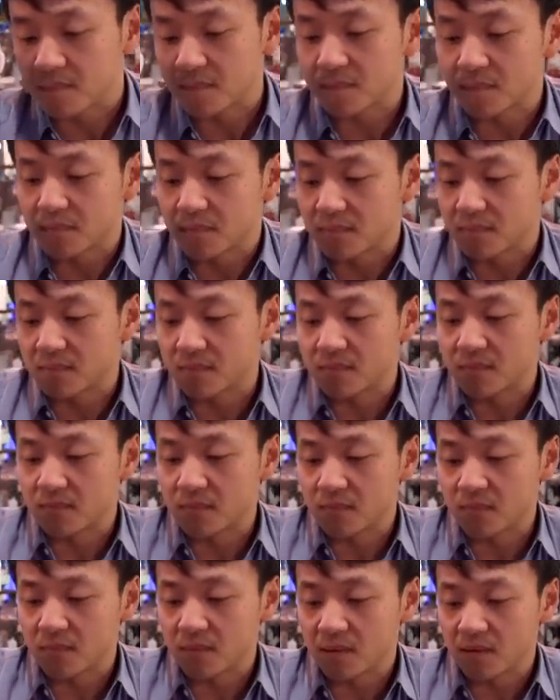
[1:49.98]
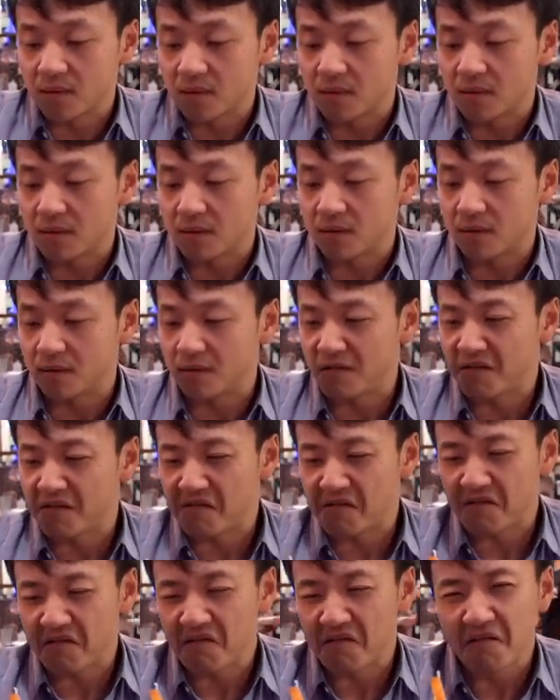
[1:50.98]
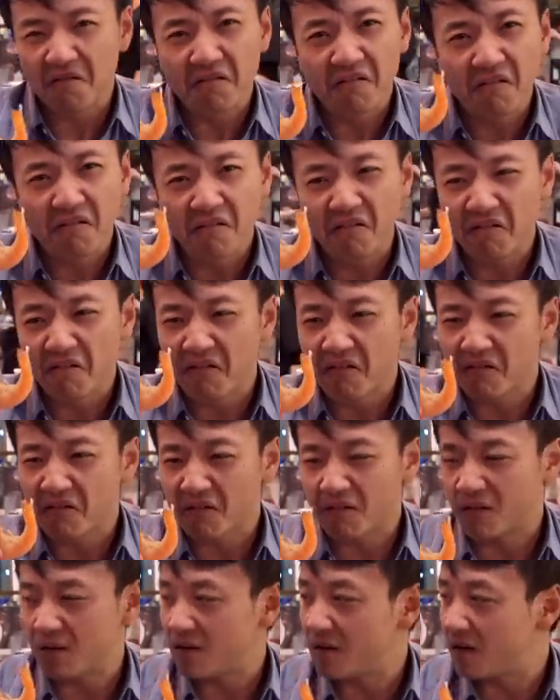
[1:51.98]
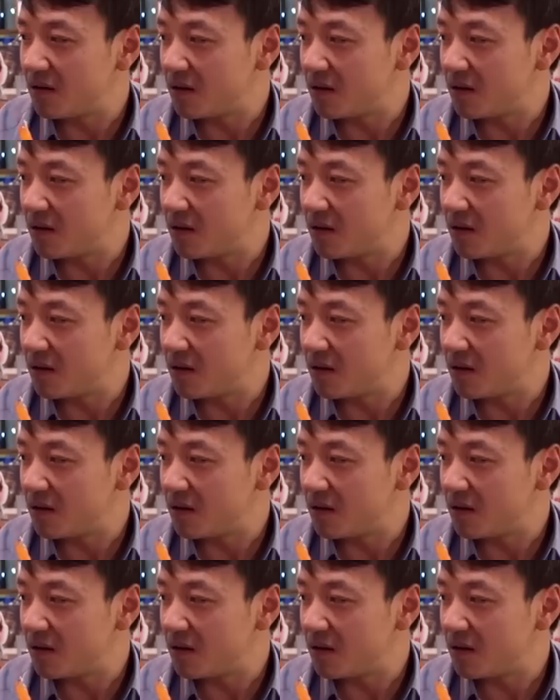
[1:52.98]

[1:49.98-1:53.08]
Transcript: This person isn't speaking.